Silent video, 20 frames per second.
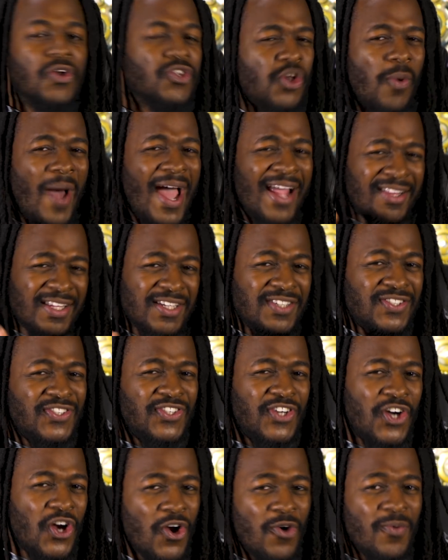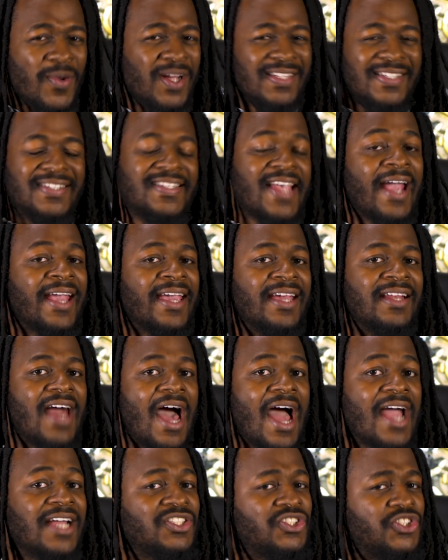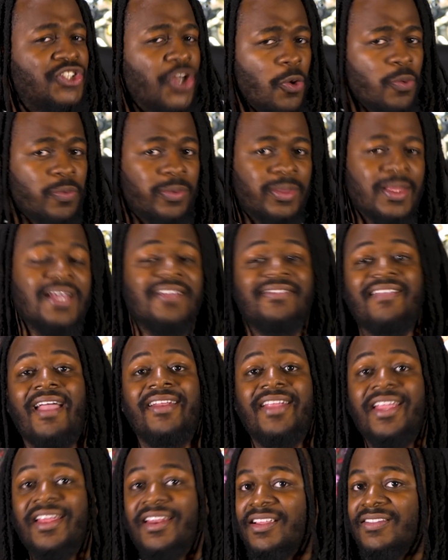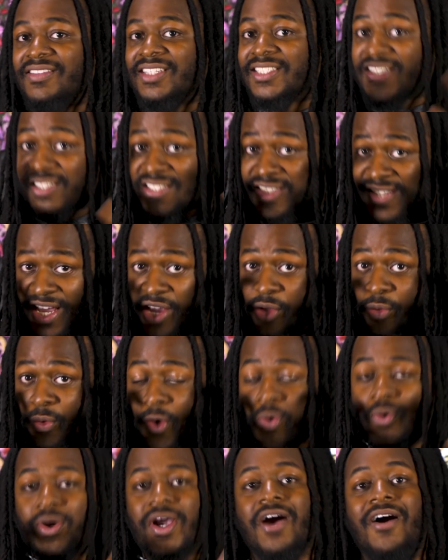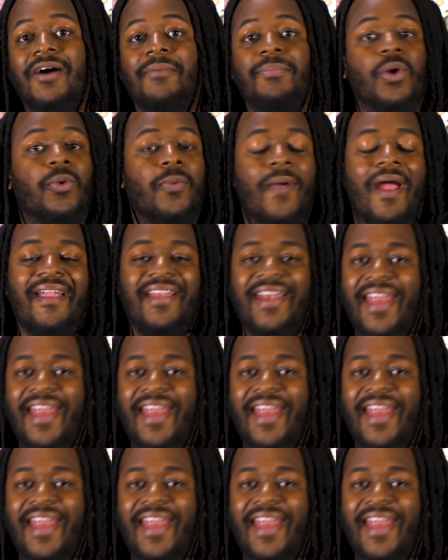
So at this current second, I don't think that hitting the synchro combo right